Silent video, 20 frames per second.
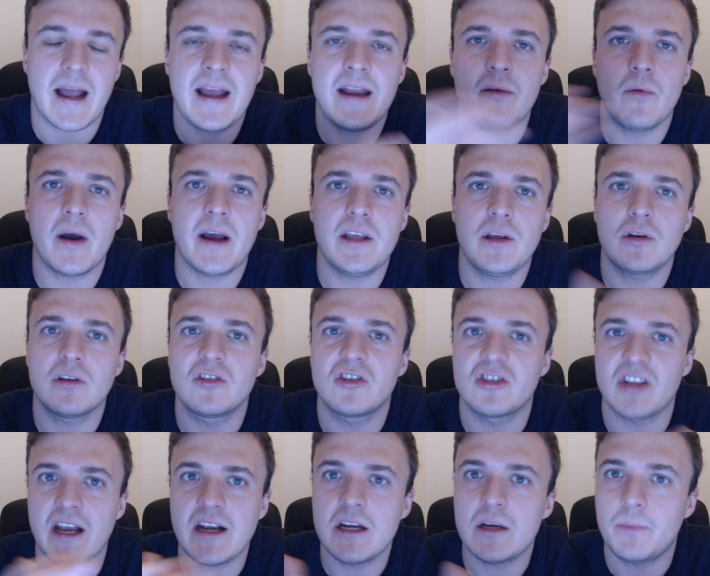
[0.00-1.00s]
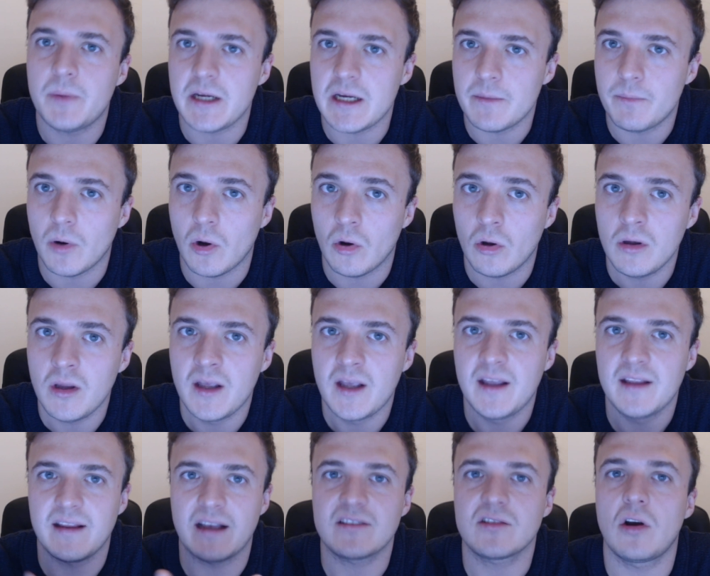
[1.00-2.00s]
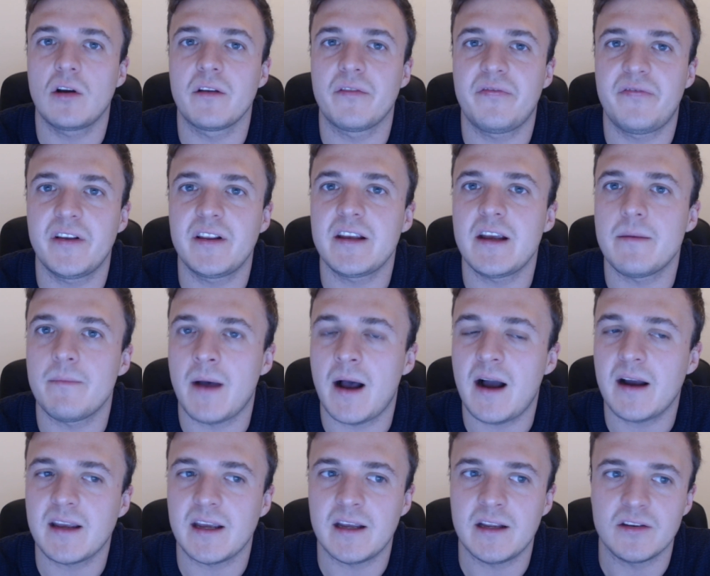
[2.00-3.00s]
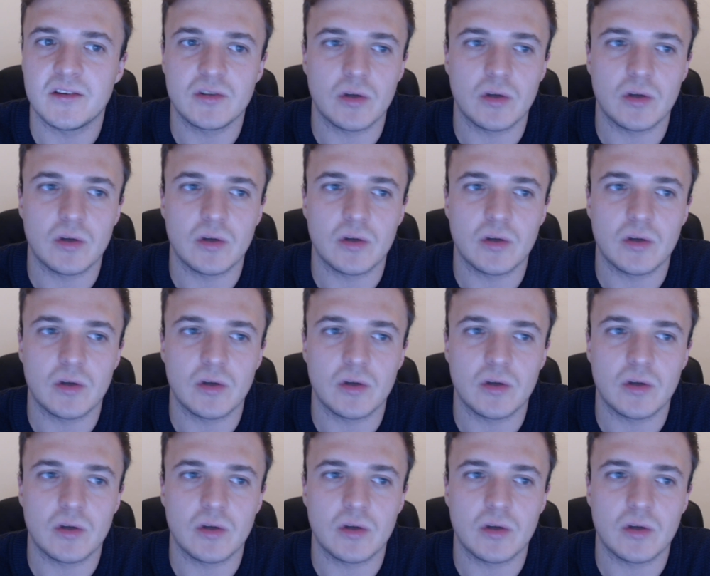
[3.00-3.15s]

Anywhere you can send people, that's called affiliate marketing.